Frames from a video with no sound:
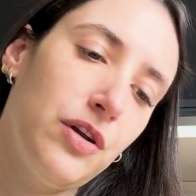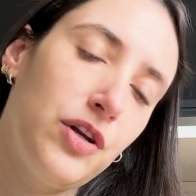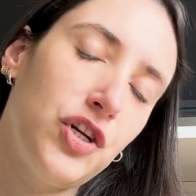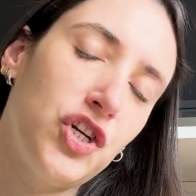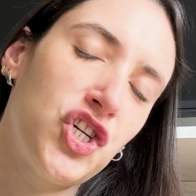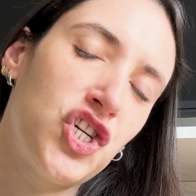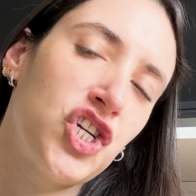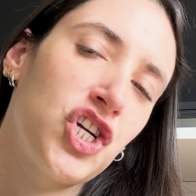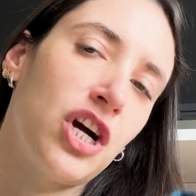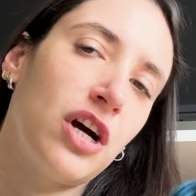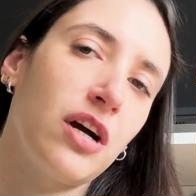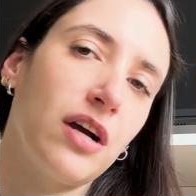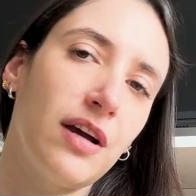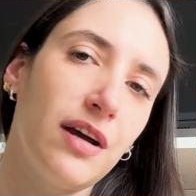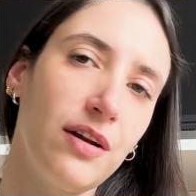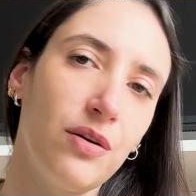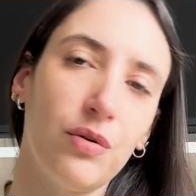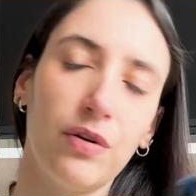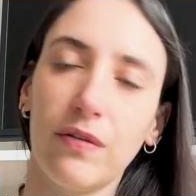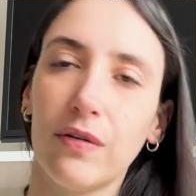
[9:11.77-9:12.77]
chunk, I
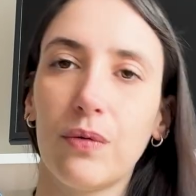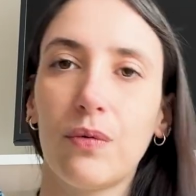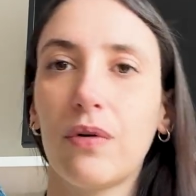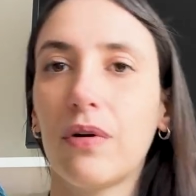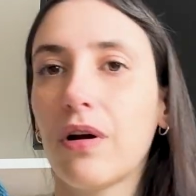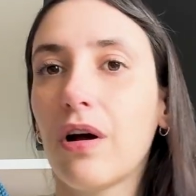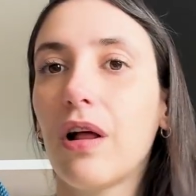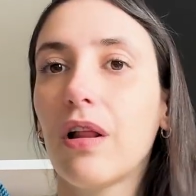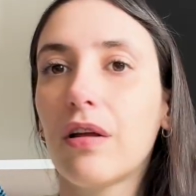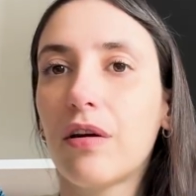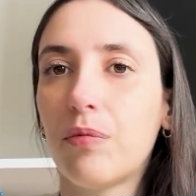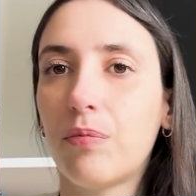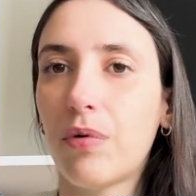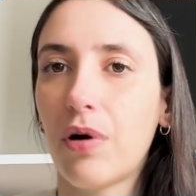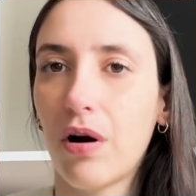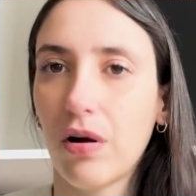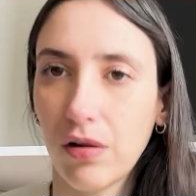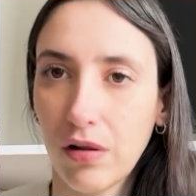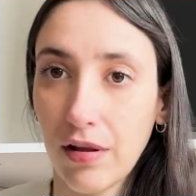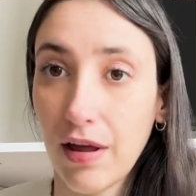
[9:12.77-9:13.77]
don't even want to call it a
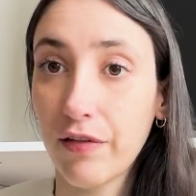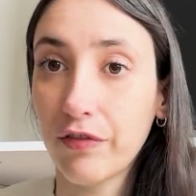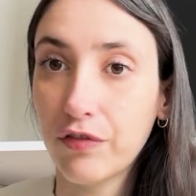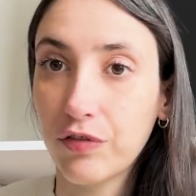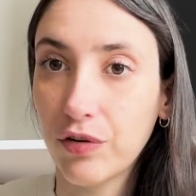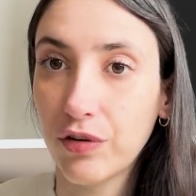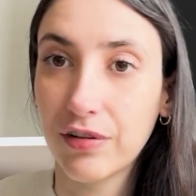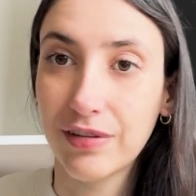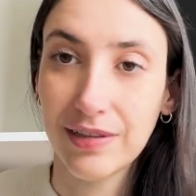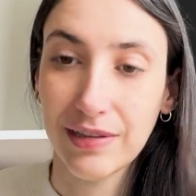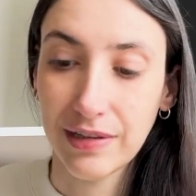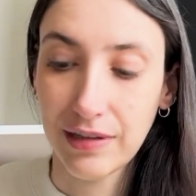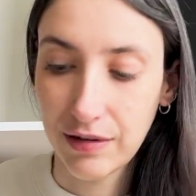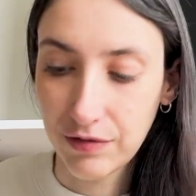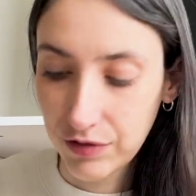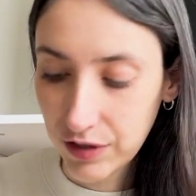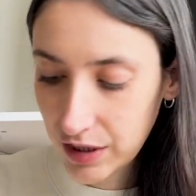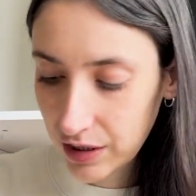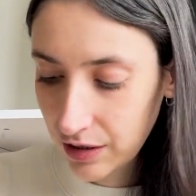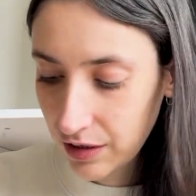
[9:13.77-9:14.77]
ball, left for the
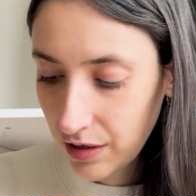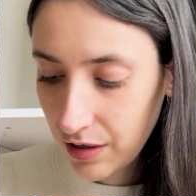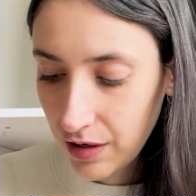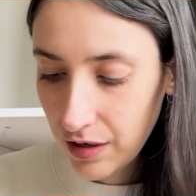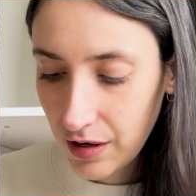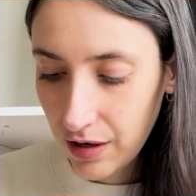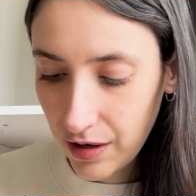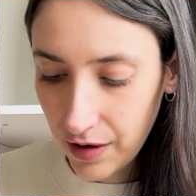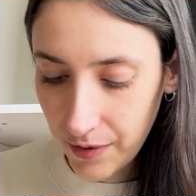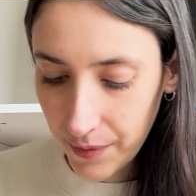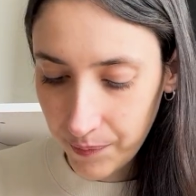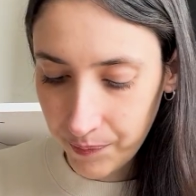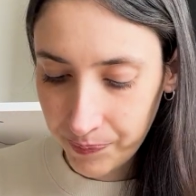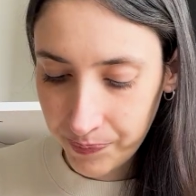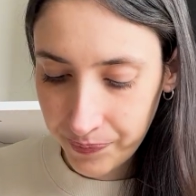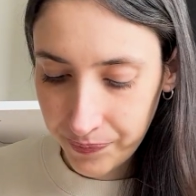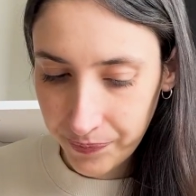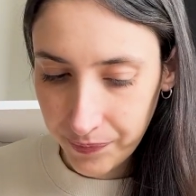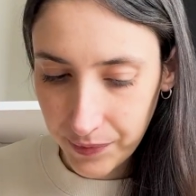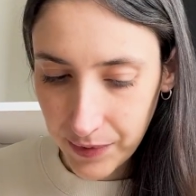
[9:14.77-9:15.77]
sleeves. I'm
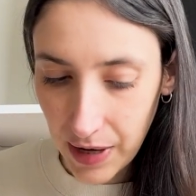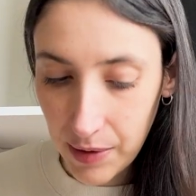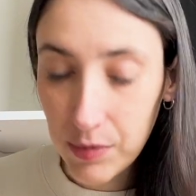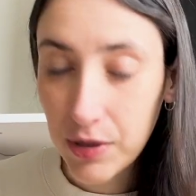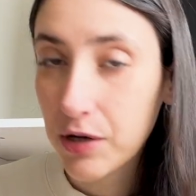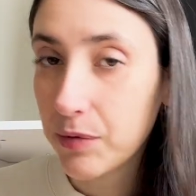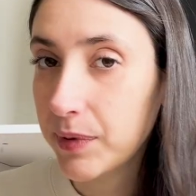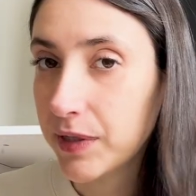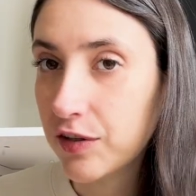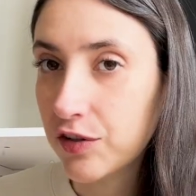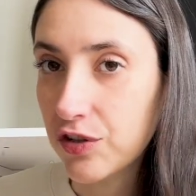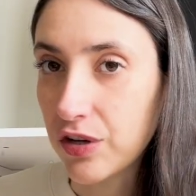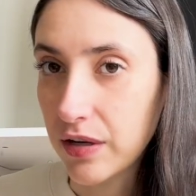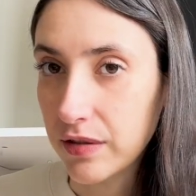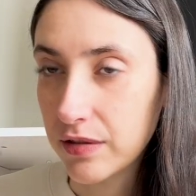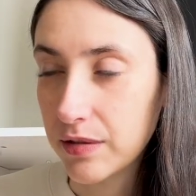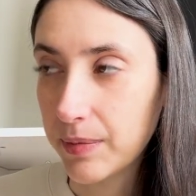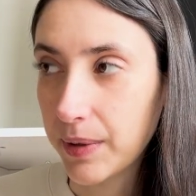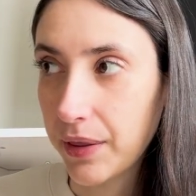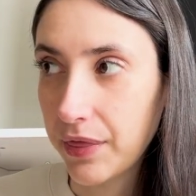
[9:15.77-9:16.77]
a little bit
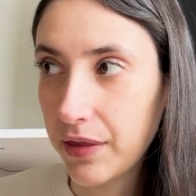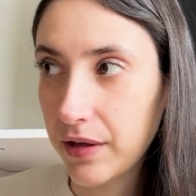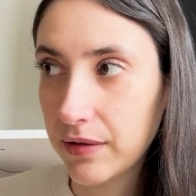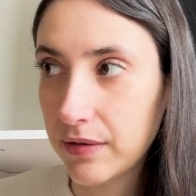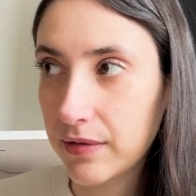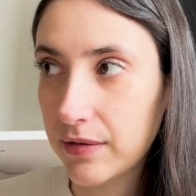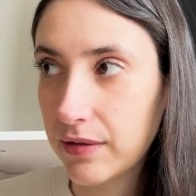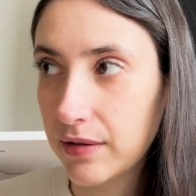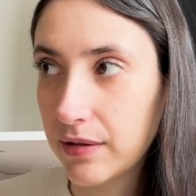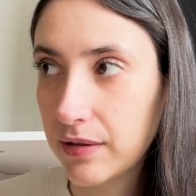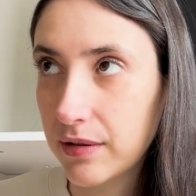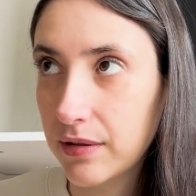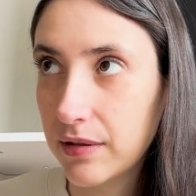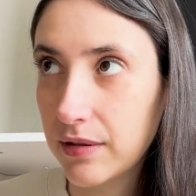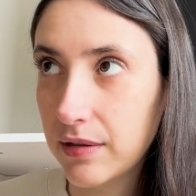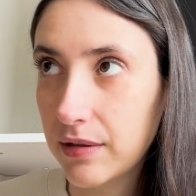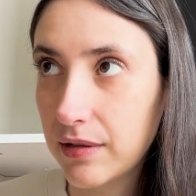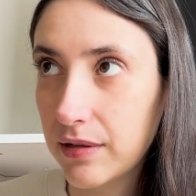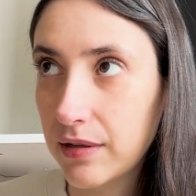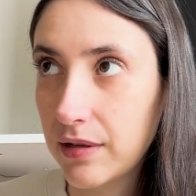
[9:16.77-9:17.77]
stressed about this
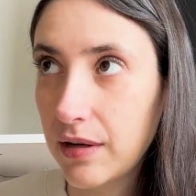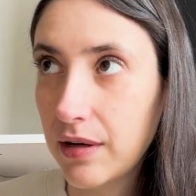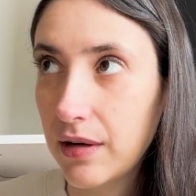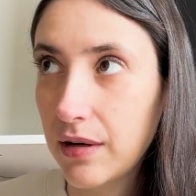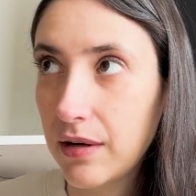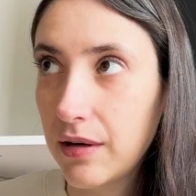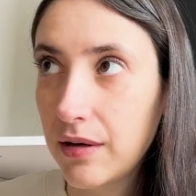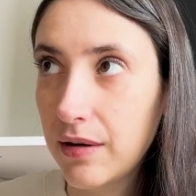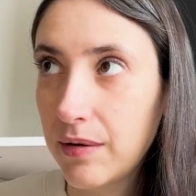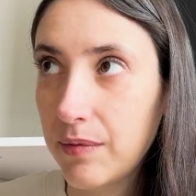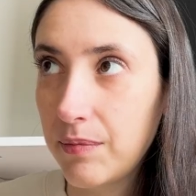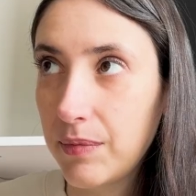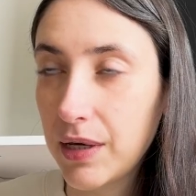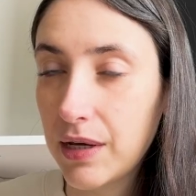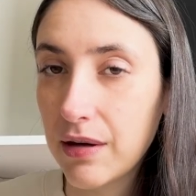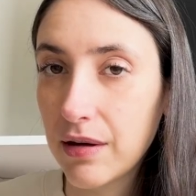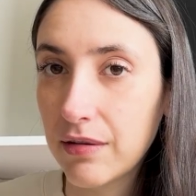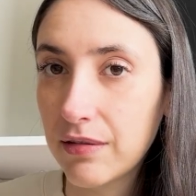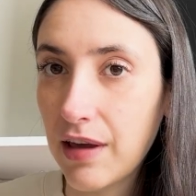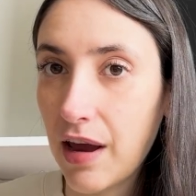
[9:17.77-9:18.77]

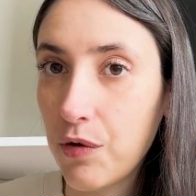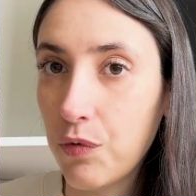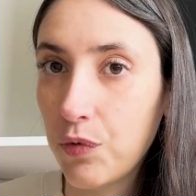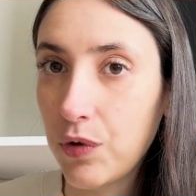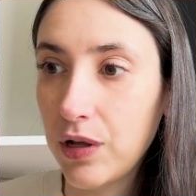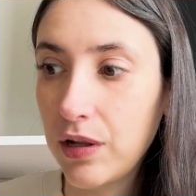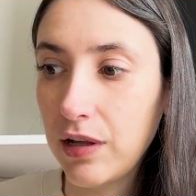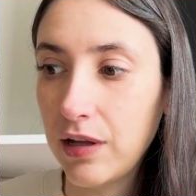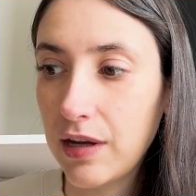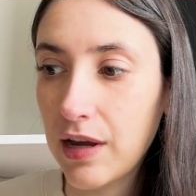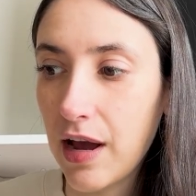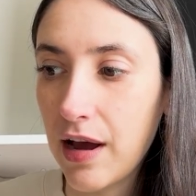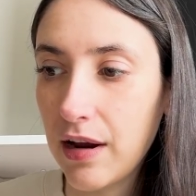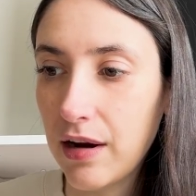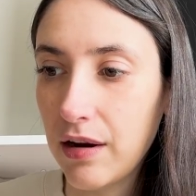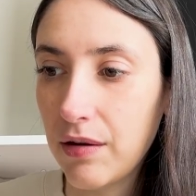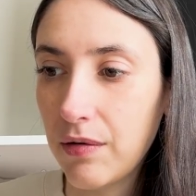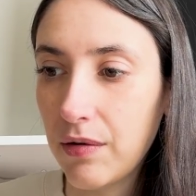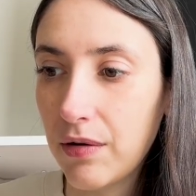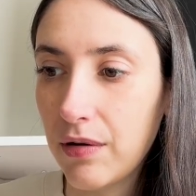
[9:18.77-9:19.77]
because I really had
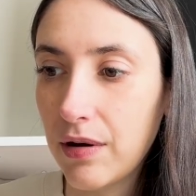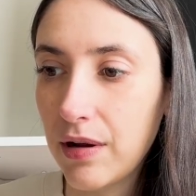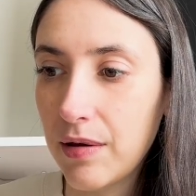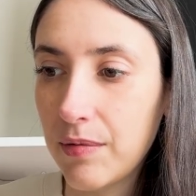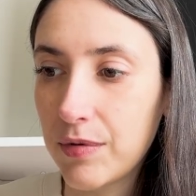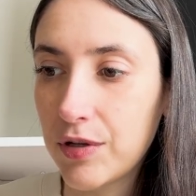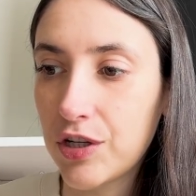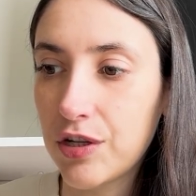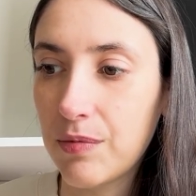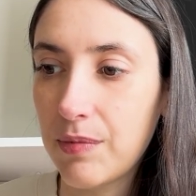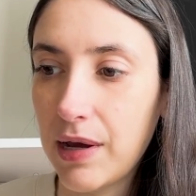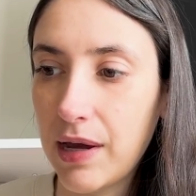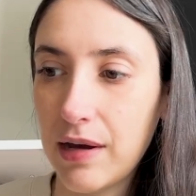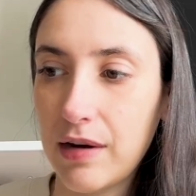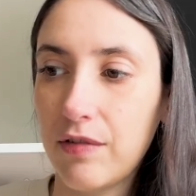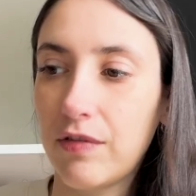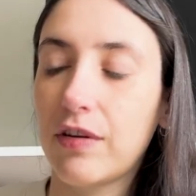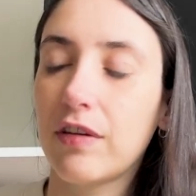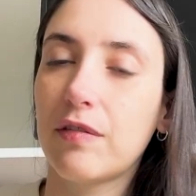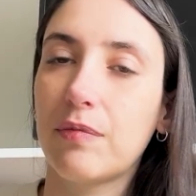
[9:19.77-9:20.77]
an image in my head
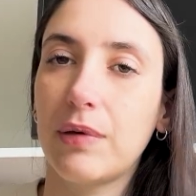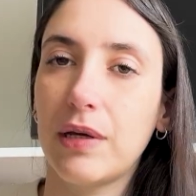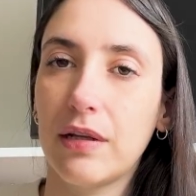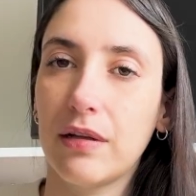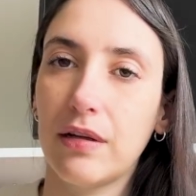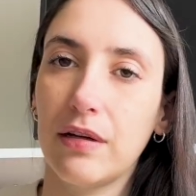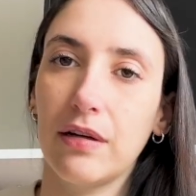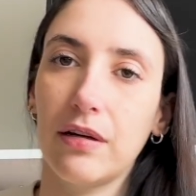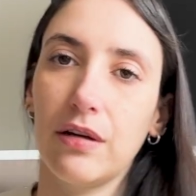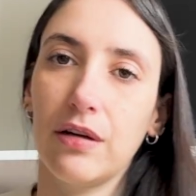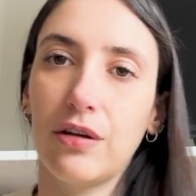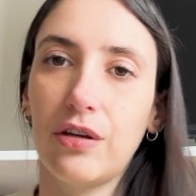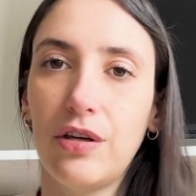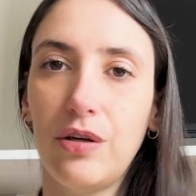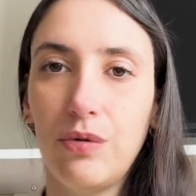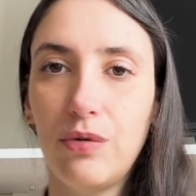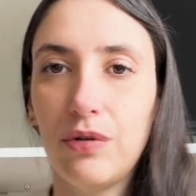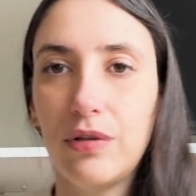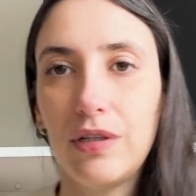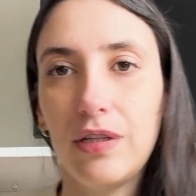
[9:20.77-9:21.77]
of this being like a
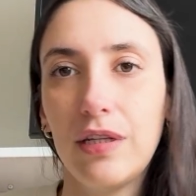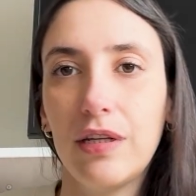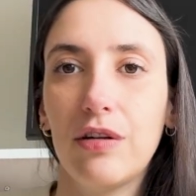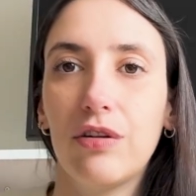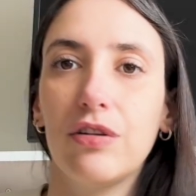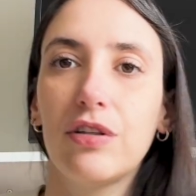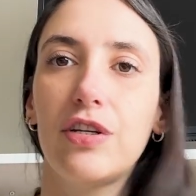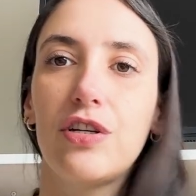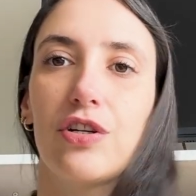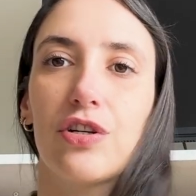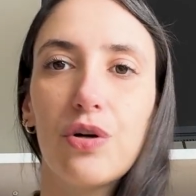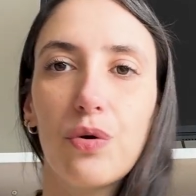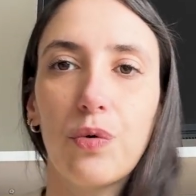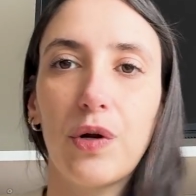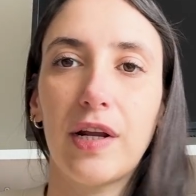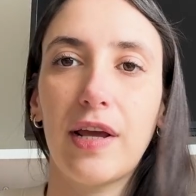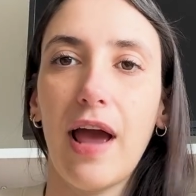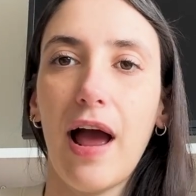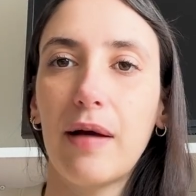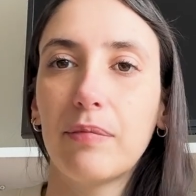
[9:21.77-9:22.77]
cute little t-shirt
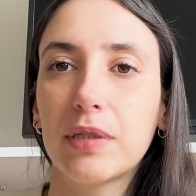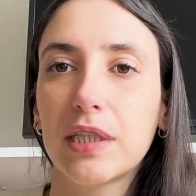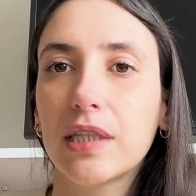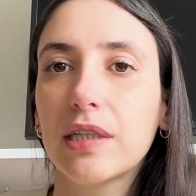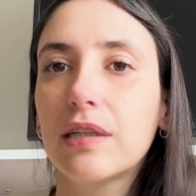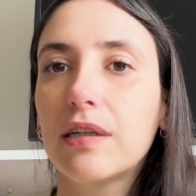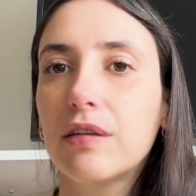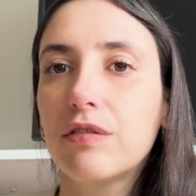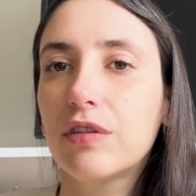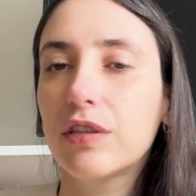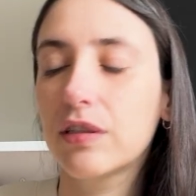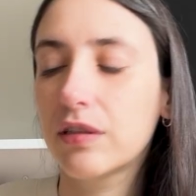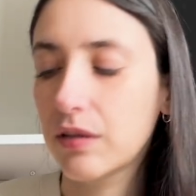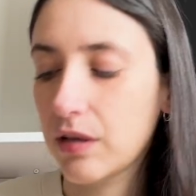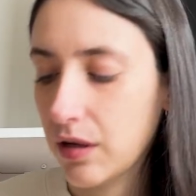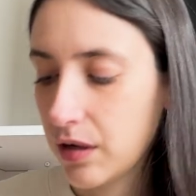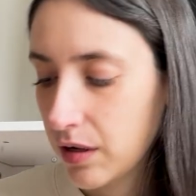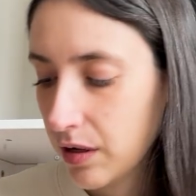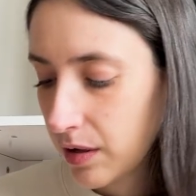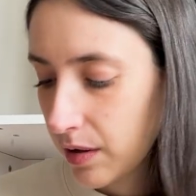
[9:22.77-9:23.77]
with cap sleeves,
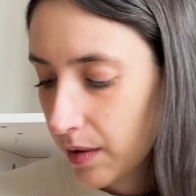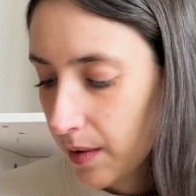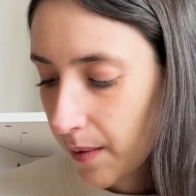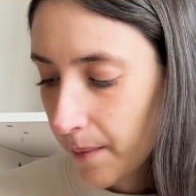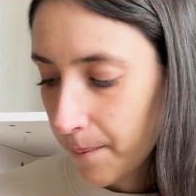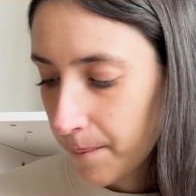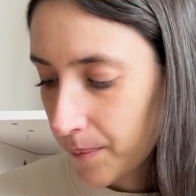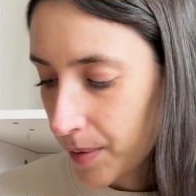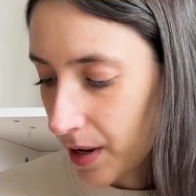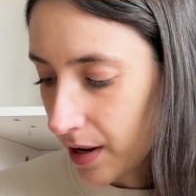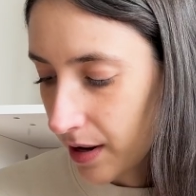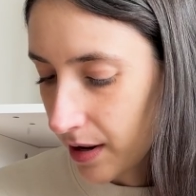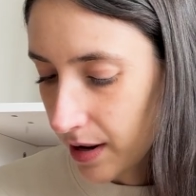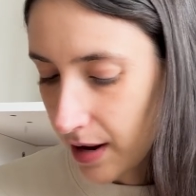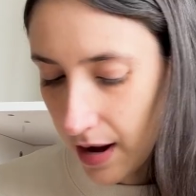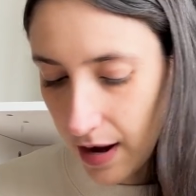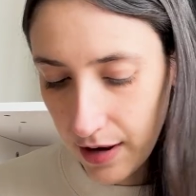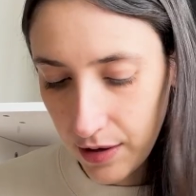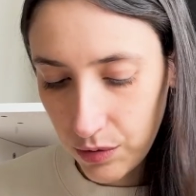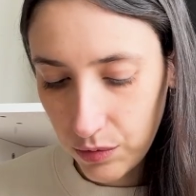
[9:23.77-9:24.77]
but
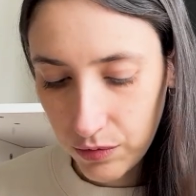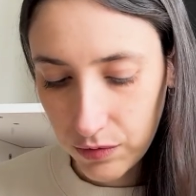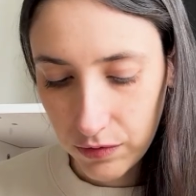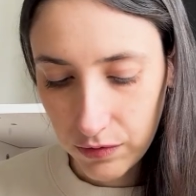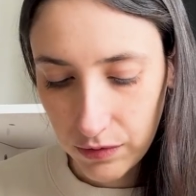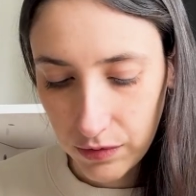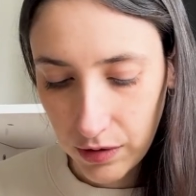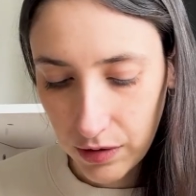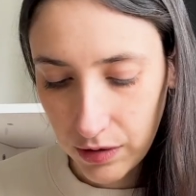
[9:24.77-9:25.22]
I don't